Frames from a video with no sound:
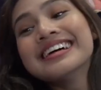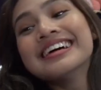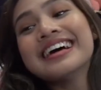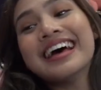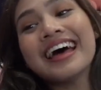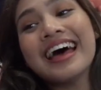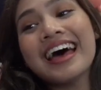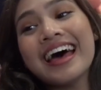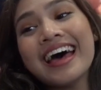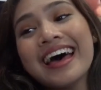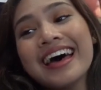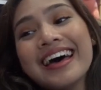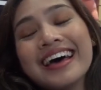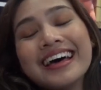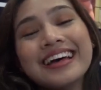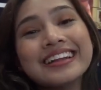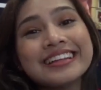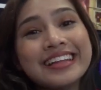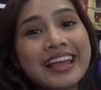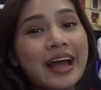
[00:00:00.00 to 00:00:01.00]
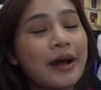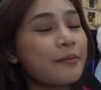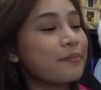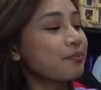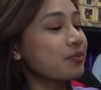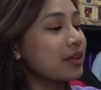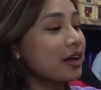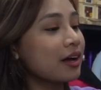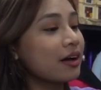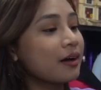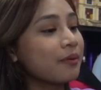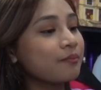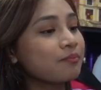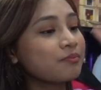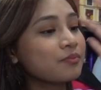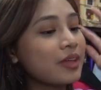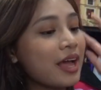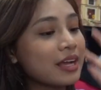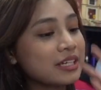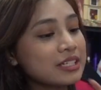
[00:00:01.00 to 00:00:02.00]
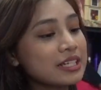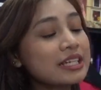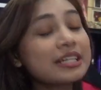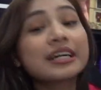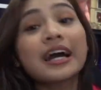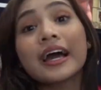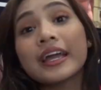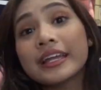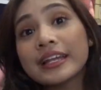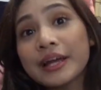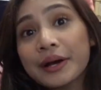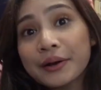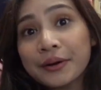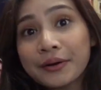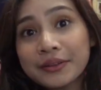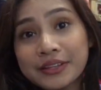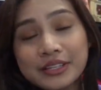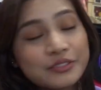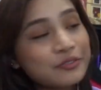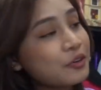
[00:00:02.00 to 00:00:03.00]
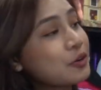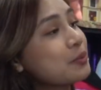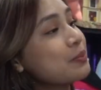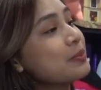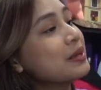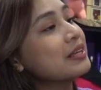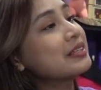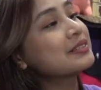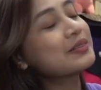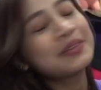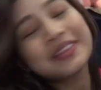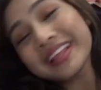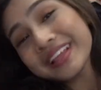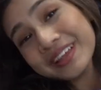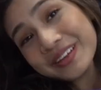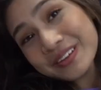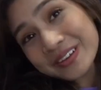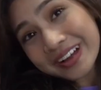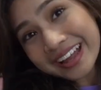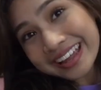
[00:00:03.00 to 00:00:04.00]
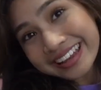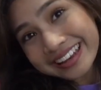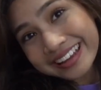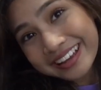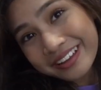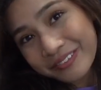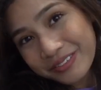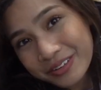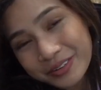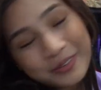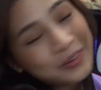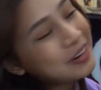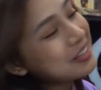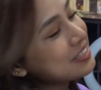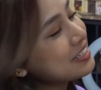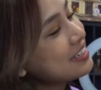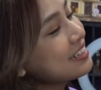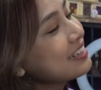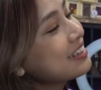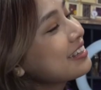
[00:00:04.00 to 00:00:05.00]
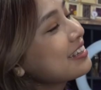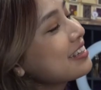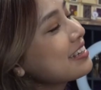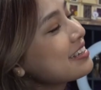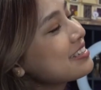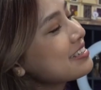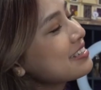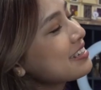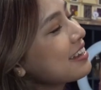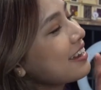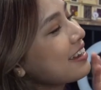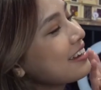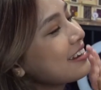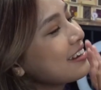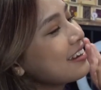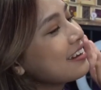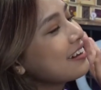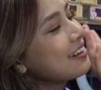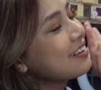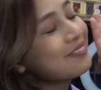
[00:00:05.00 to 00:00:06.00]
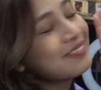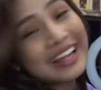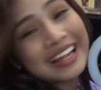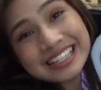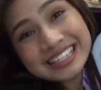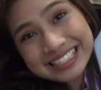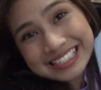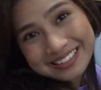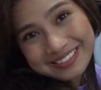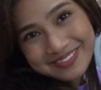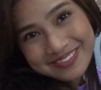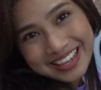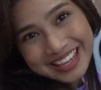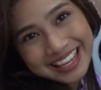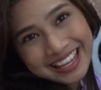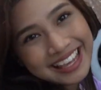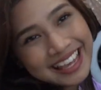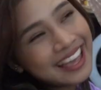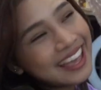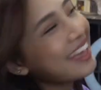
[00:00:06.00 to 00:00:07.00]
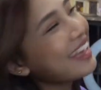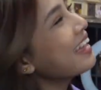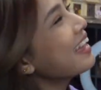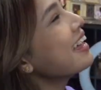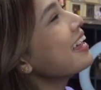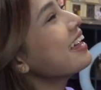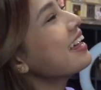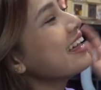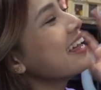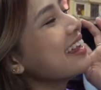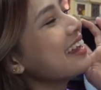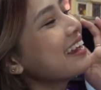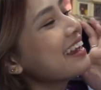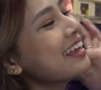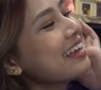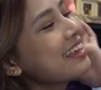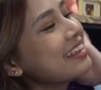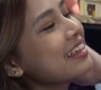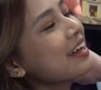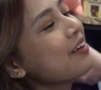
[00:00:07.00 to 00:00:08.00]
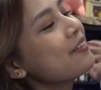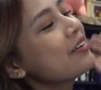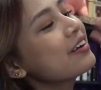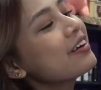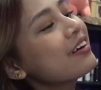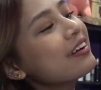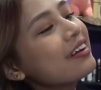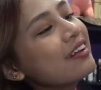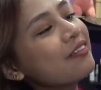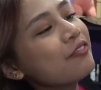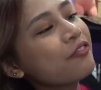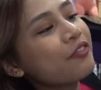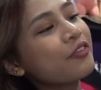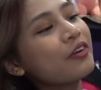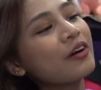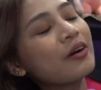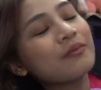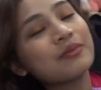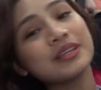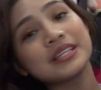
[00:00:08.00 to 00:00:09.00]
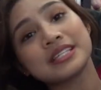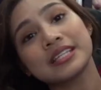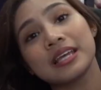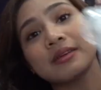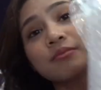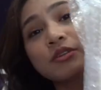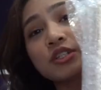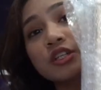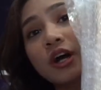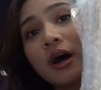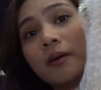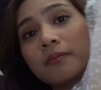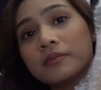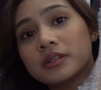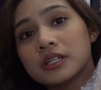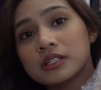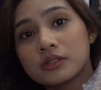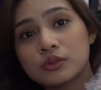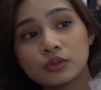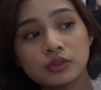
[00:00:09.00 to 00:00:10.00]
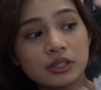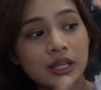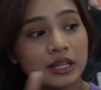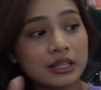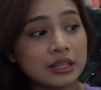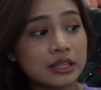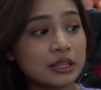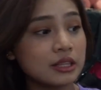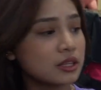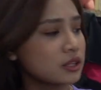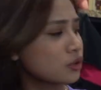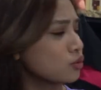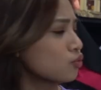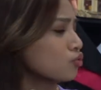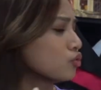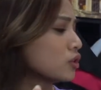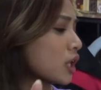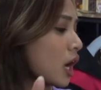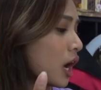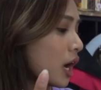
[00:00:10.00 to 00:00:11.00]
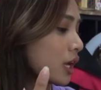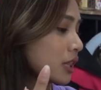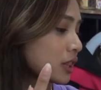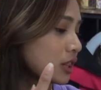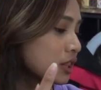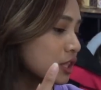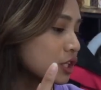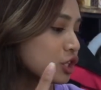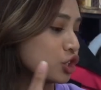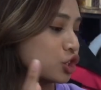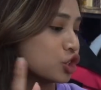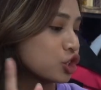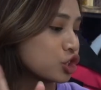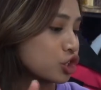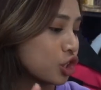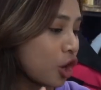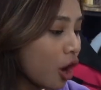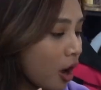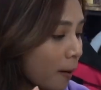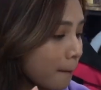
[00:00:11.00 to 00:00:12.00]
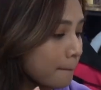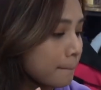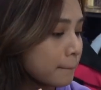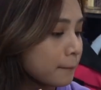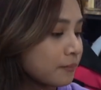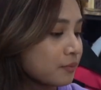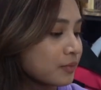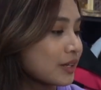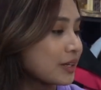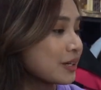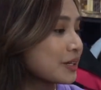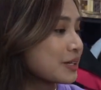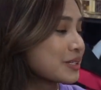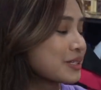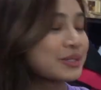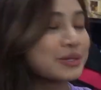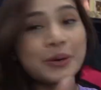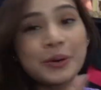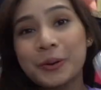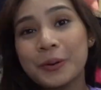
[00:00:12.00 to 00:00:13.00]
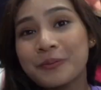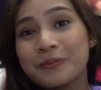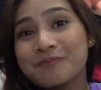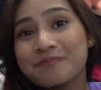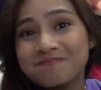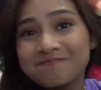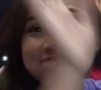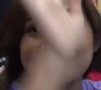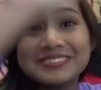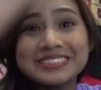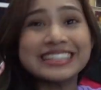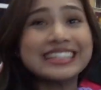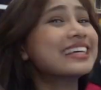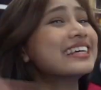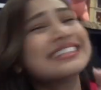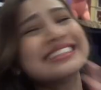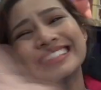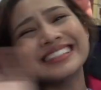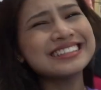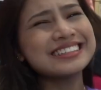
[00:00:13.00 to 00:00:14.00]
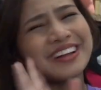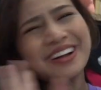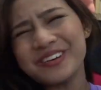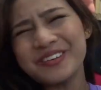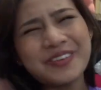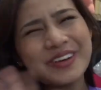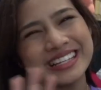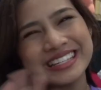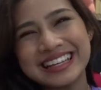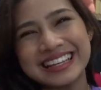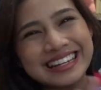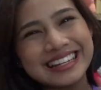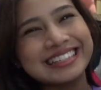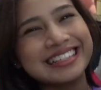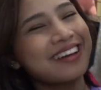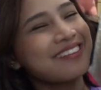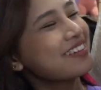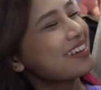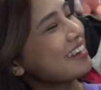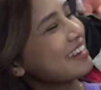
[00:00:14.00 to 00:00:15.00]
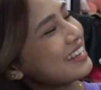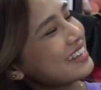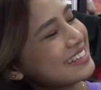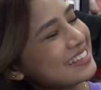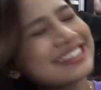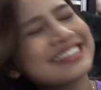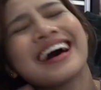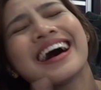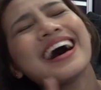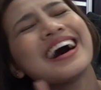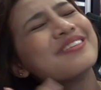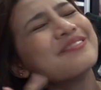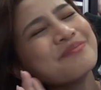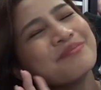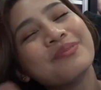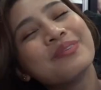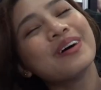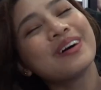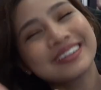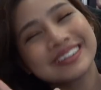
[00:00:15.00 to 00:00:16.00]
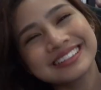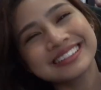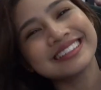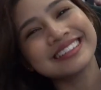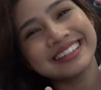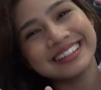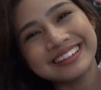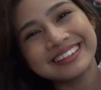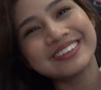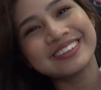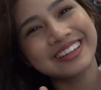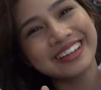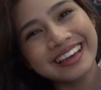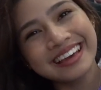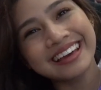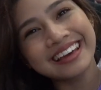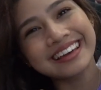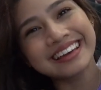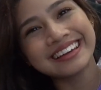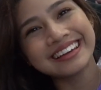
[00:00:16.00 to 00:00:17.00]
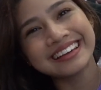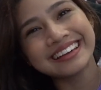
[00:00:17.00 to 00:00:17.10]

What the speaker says: And yeah, actually Kak Ina got this for me. So thank you Kak Ina if you're watching this. Kak Ina belanja me. And yeah, we got it from the same shop, the Puteri shop. So let's just not waste any time and let's unbox it, okay?